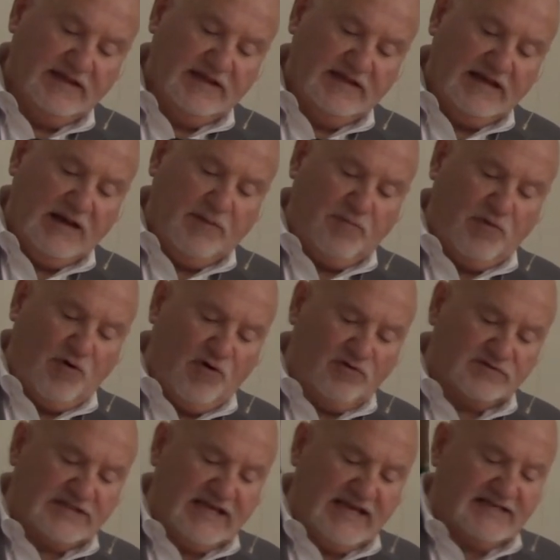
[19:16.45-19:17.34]
Now
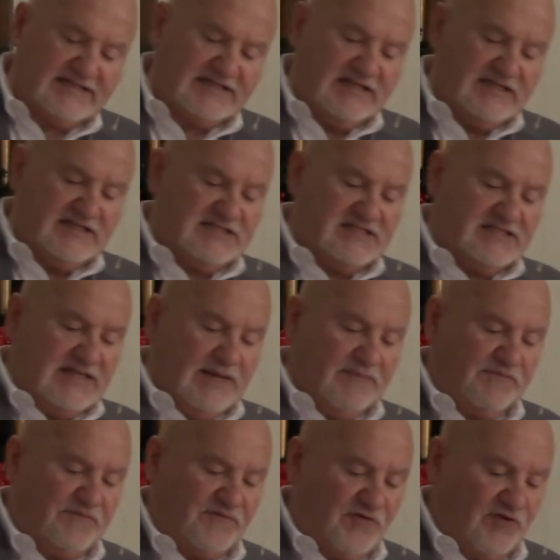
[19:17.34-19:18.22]
Paul takes it a
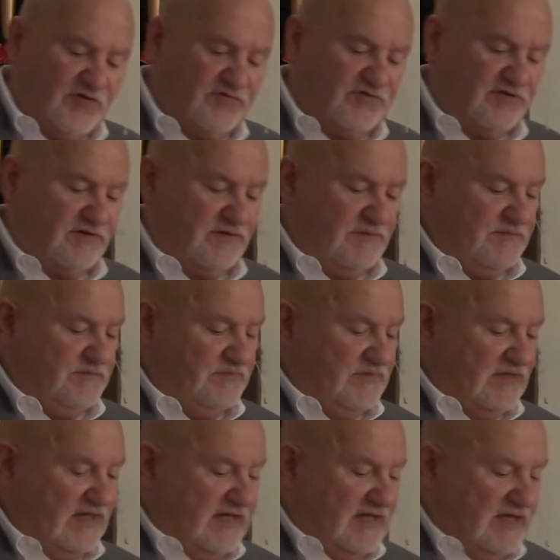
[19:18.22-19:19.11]
step further.
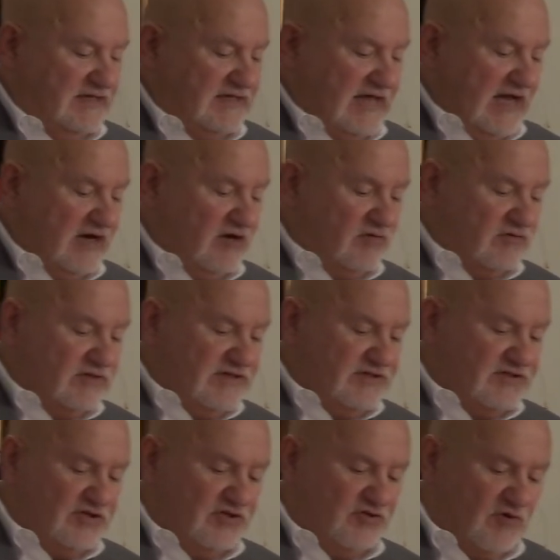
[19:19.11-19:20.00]
Not
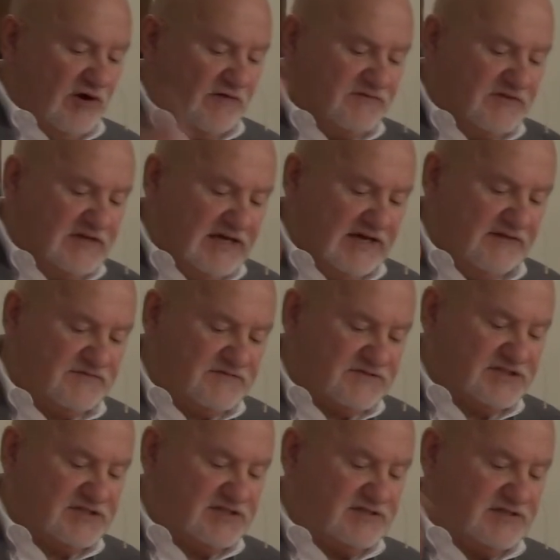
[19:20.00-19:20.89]
only do you have
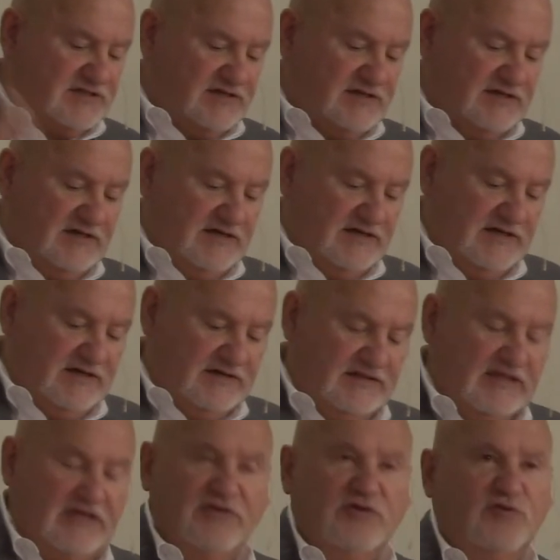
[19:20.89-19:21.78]
gifts,
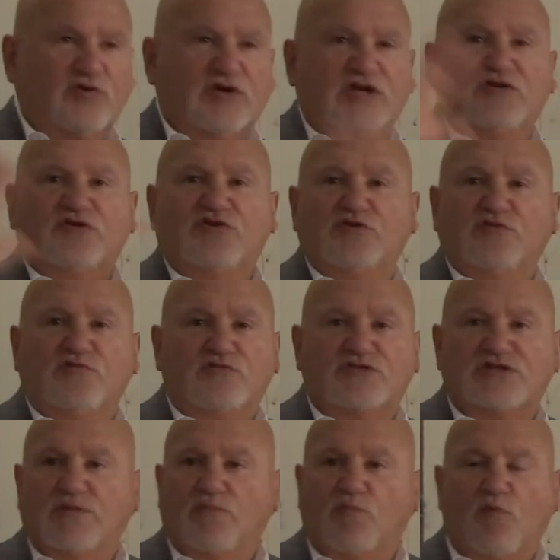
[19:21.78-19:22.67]
that you can do
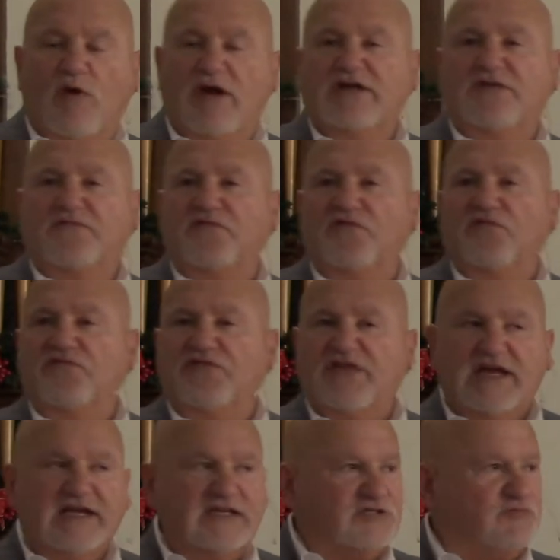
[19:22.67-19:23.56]
some wonderful
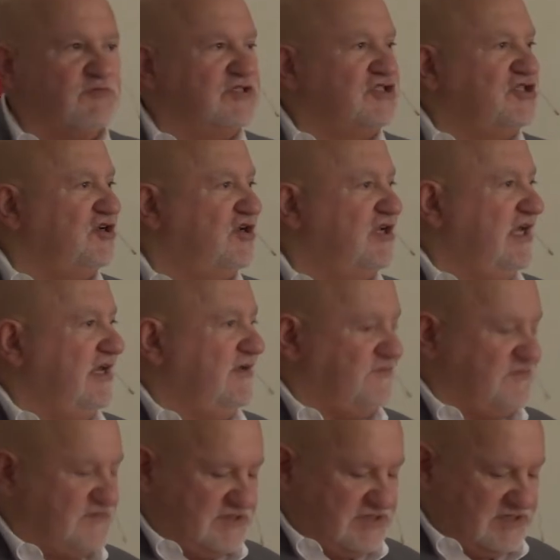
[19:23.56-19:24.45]
things with your
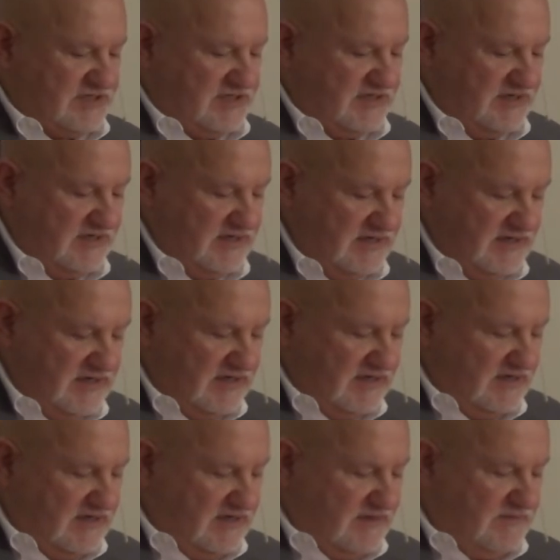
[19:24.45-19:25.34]
gifts,
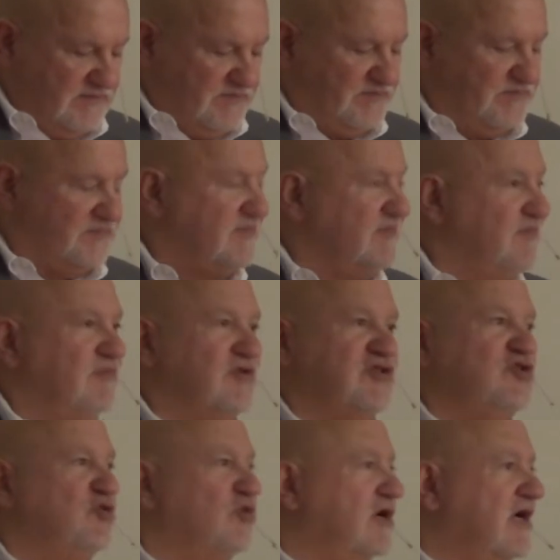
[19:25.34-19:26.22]
but
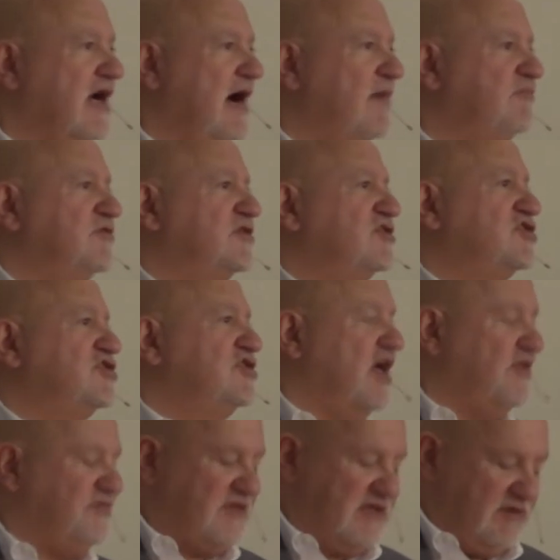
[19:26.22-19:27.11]
you accomplish
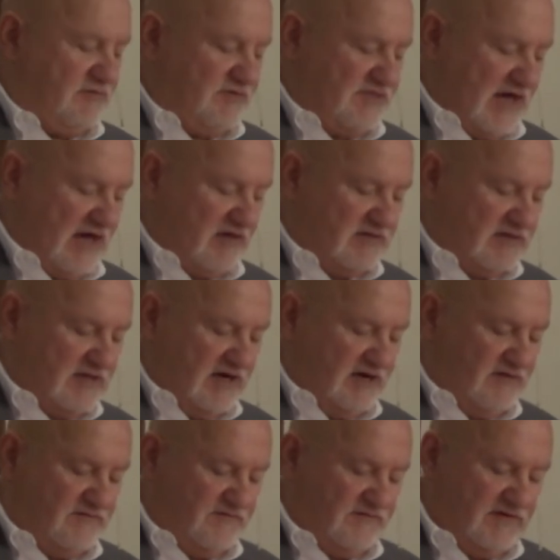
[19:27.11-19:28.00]
nothing without
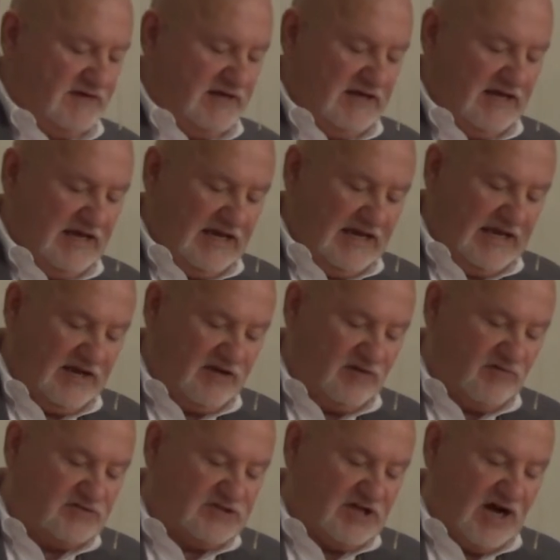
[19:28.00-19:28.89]
love. He
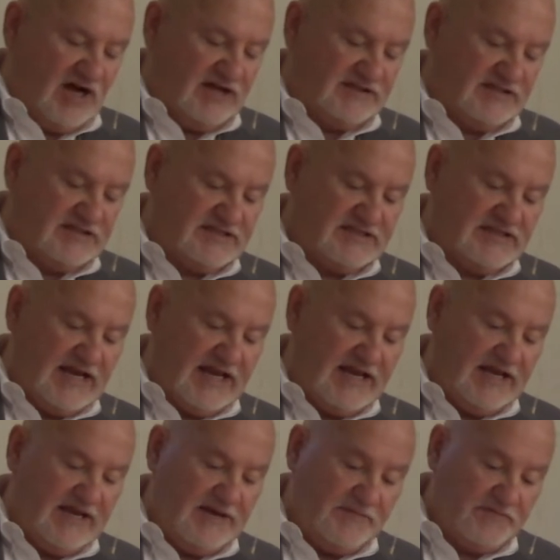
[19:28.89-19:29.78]
goes on to
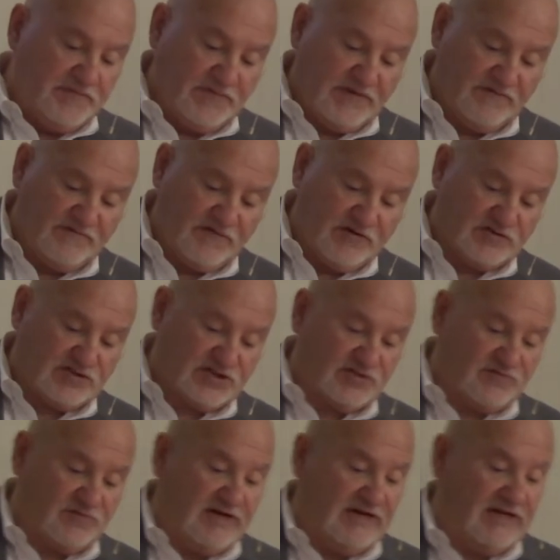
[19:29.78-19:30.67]
say in verse
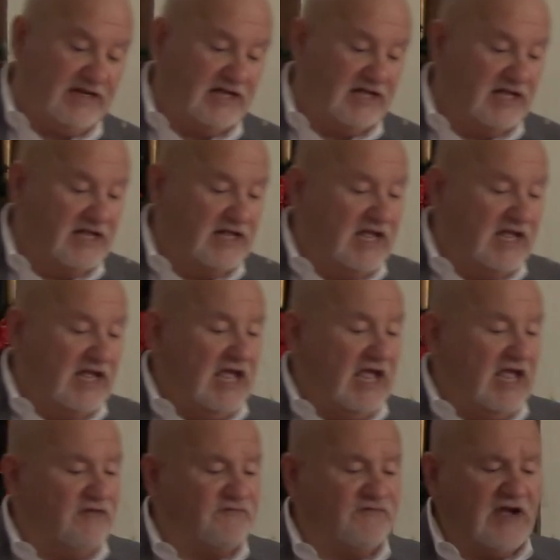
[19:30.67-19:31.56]
3,
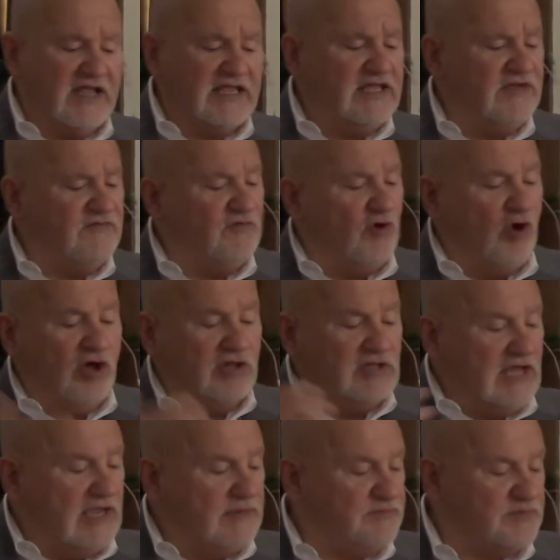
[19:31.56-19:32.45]
if I give all
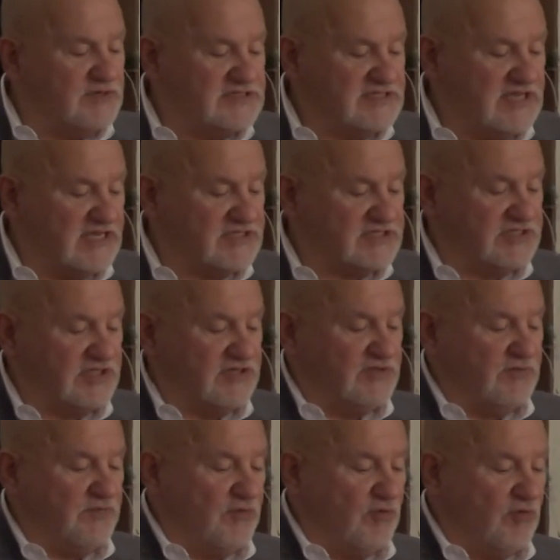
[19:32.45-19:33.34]
I possess to
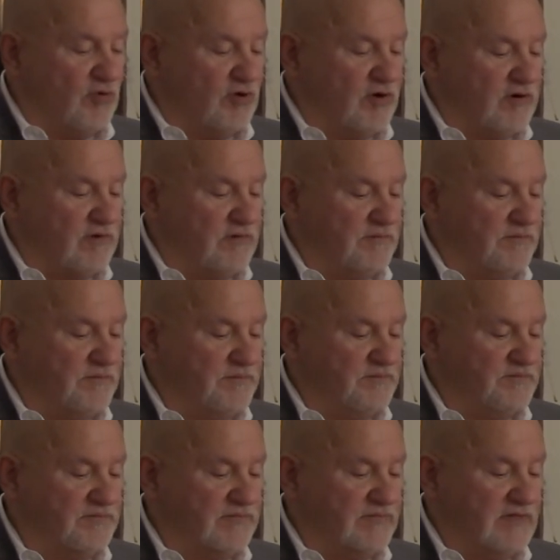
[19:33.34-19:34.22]
the
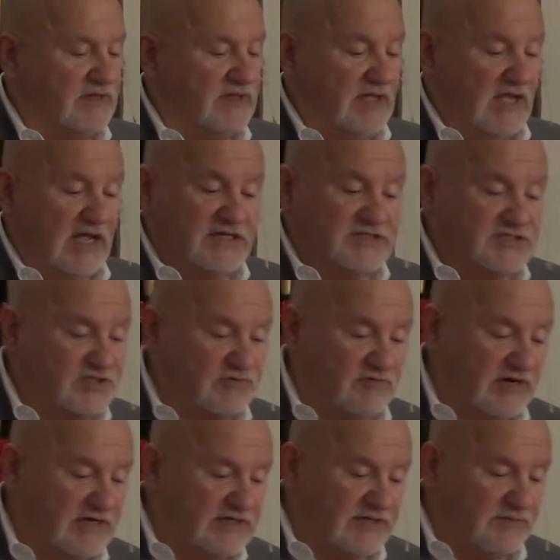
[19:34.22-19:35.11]
and
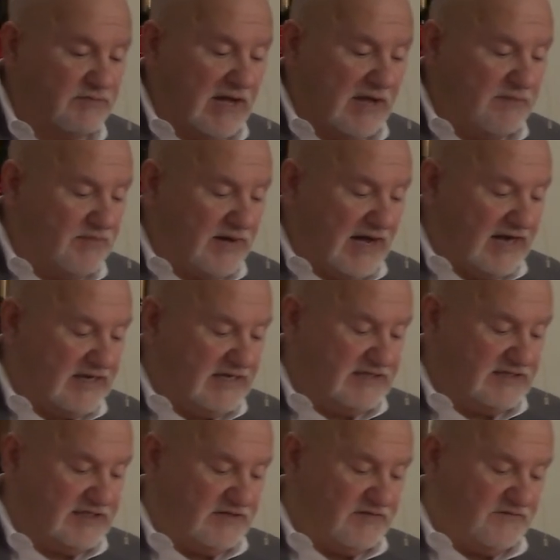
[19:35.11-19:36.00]
surrender my
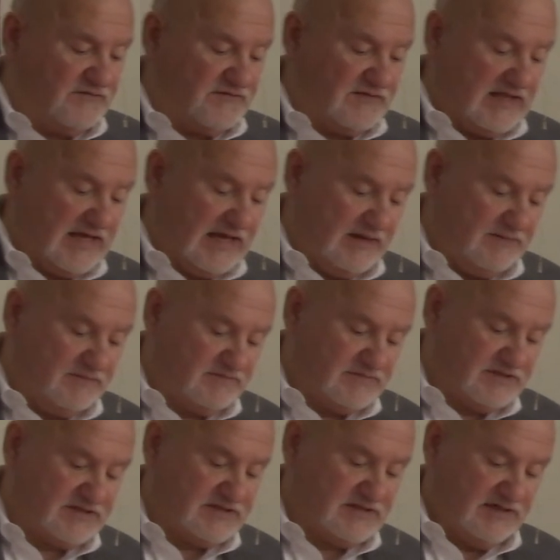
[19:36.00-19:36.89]
body to the
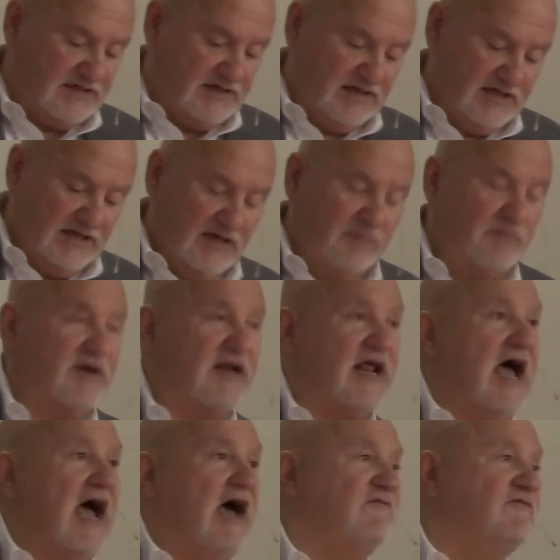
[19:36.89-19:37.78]
flames, but
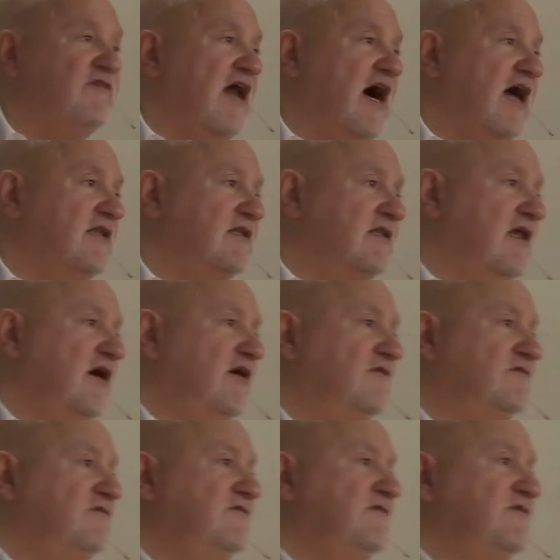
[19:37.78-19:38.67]
have not
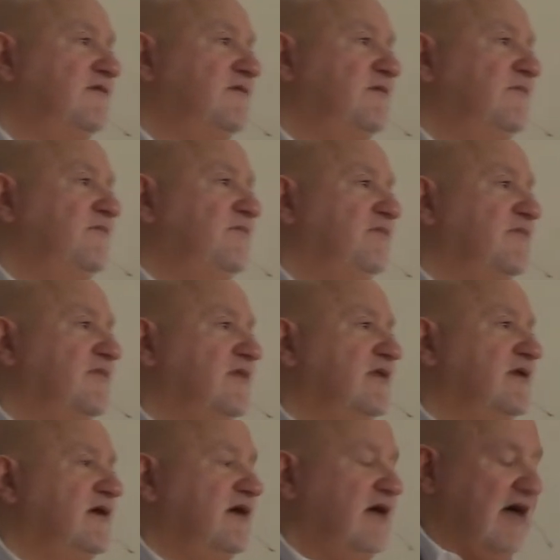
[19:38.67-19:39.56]
love,
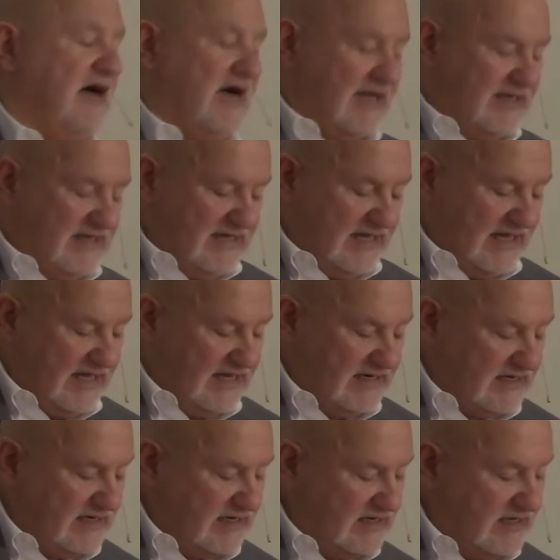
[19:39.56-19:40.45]
I
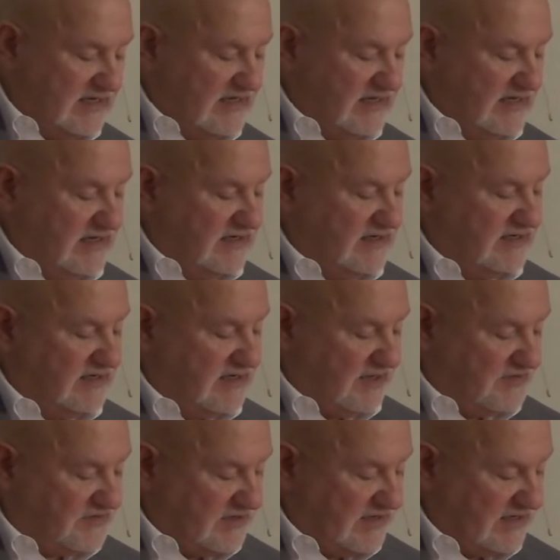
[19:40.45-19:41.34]
gain
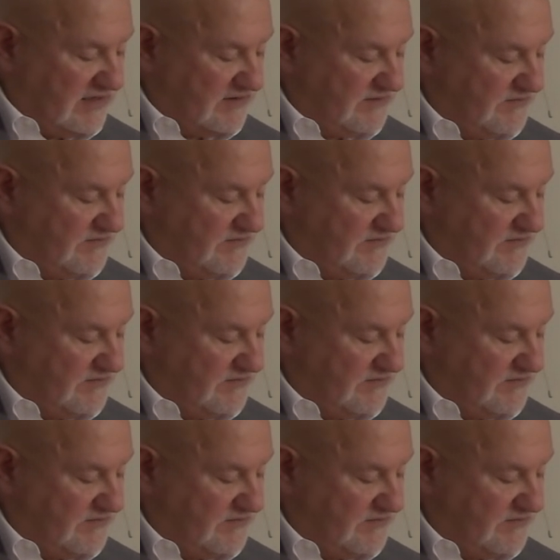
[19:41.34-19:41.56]
nothing.